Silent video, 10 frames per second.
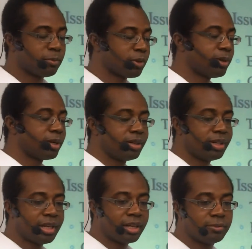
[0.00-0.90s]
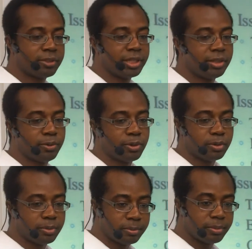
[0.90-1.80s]
require a lot of training
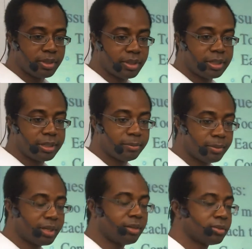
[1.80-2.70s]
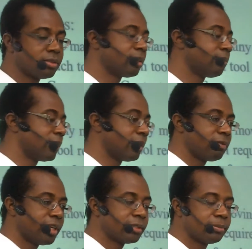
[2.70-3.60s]
and also some
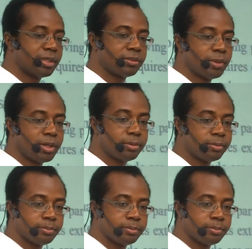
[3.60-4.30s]
investment as well.